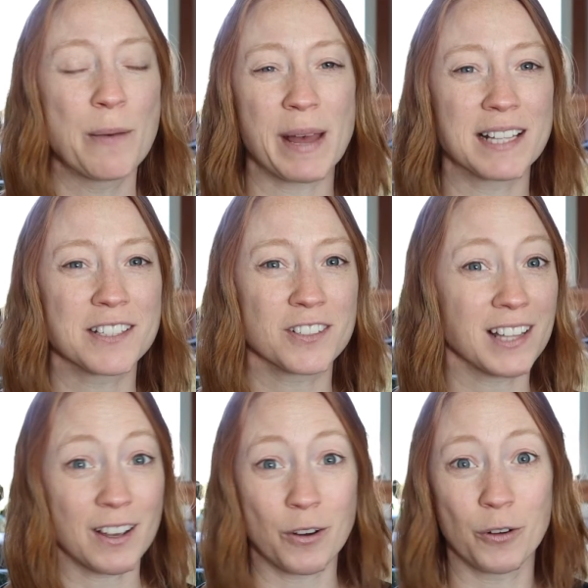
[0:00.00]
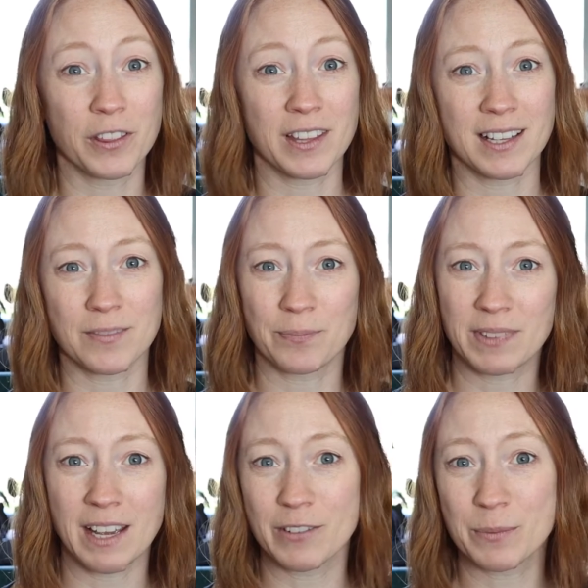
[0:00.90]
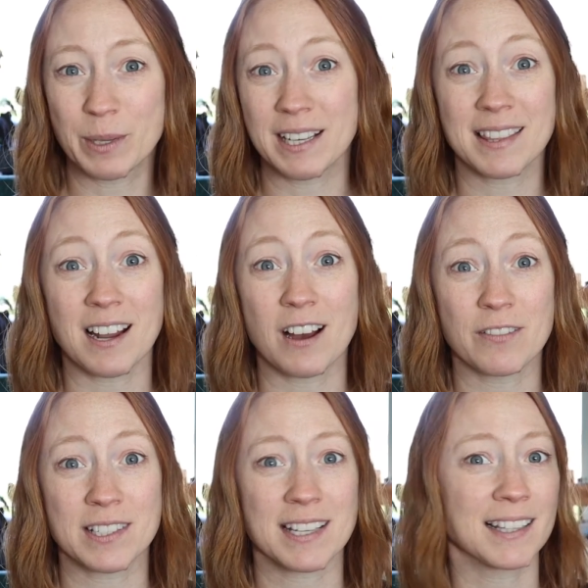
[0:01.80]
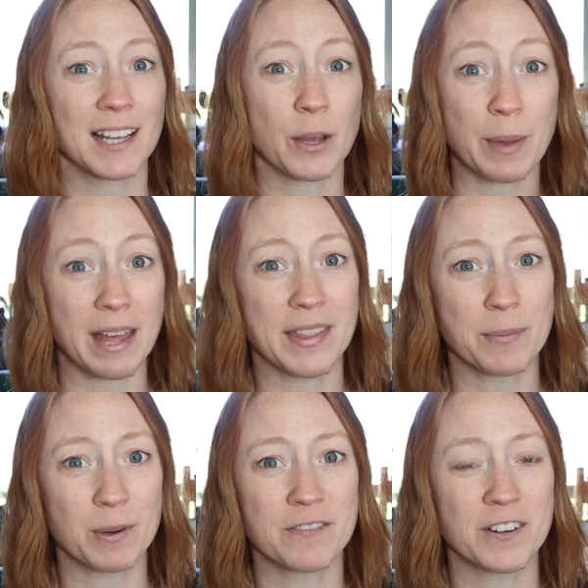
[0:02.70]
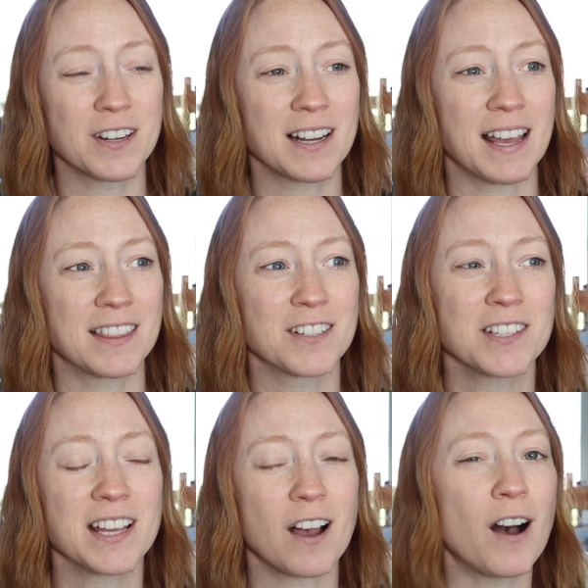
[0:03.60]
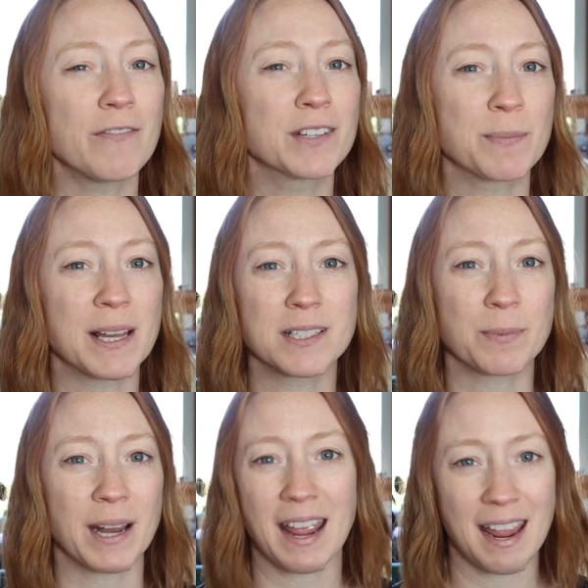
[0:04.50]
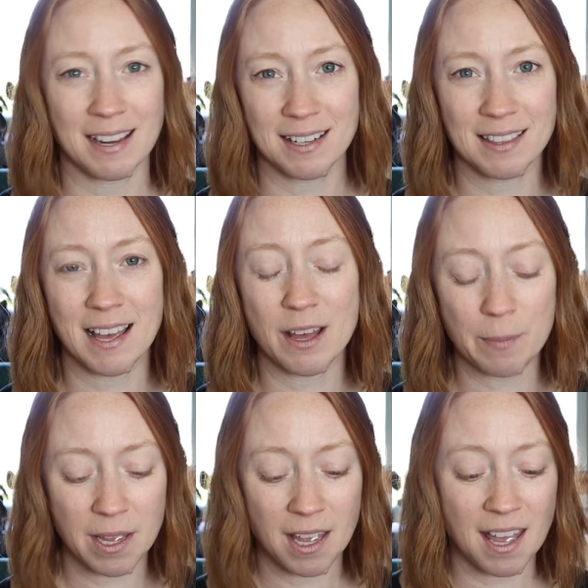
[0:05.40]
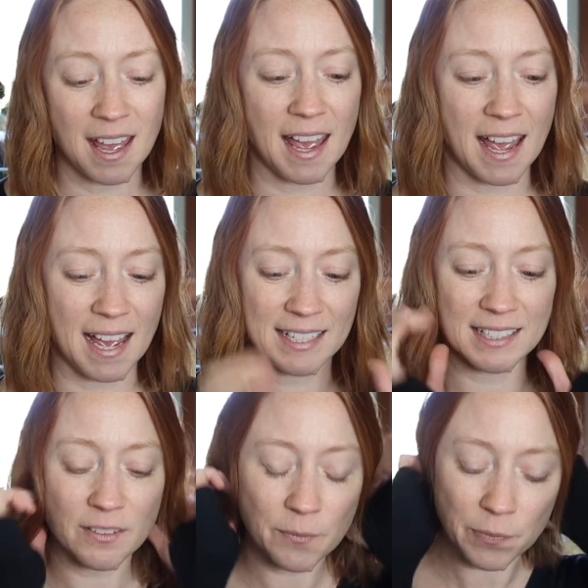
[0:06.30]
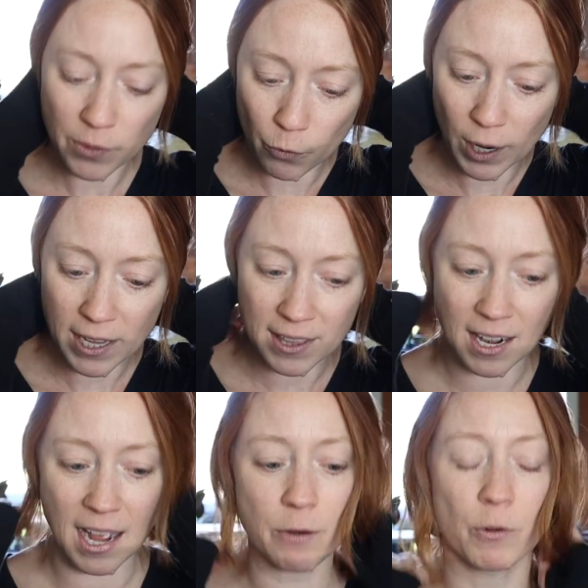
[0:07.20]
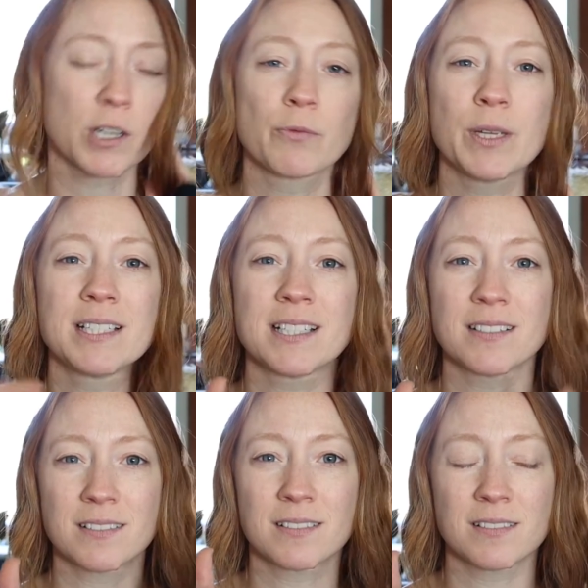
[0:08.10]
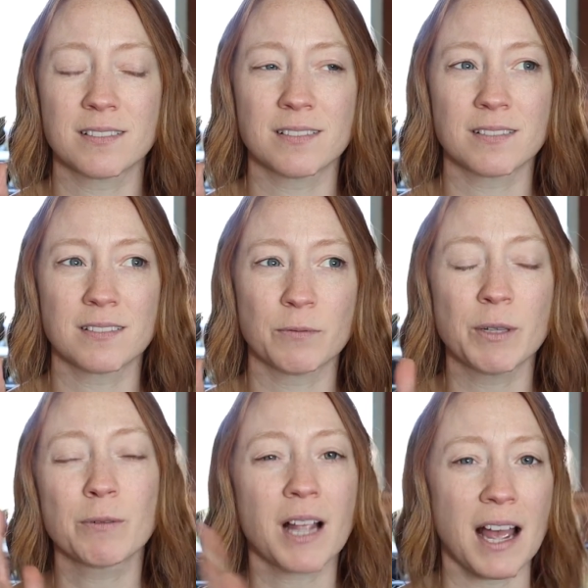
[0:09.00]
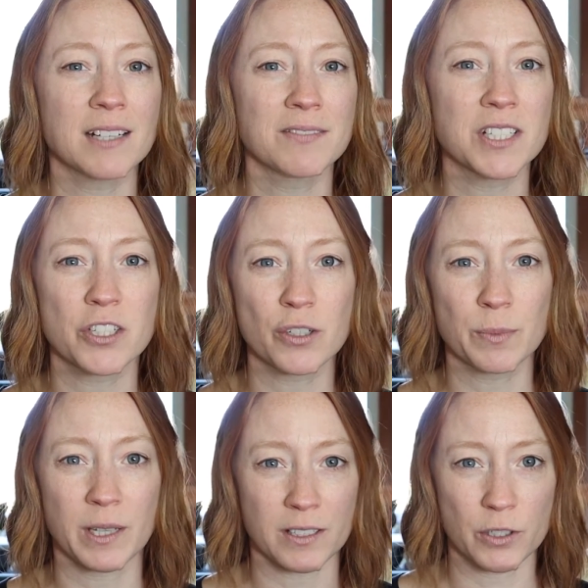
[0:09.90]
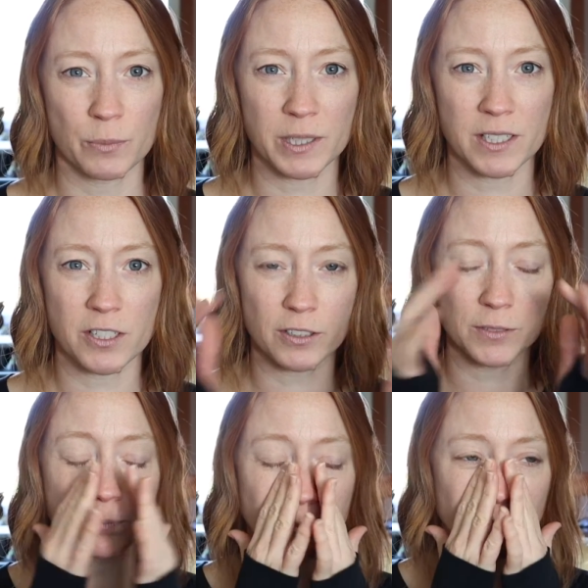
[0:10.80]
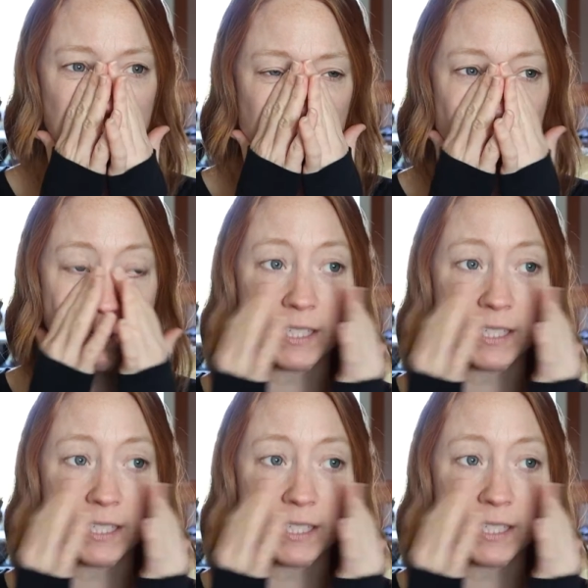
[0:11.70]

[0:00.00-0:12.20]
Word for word: pens are like a whole thing. Everybody at that office had like a pen they preferred, and there's like office pens, but I hated them. And the way that I worked, we were kind of digital, but not super digital, and so we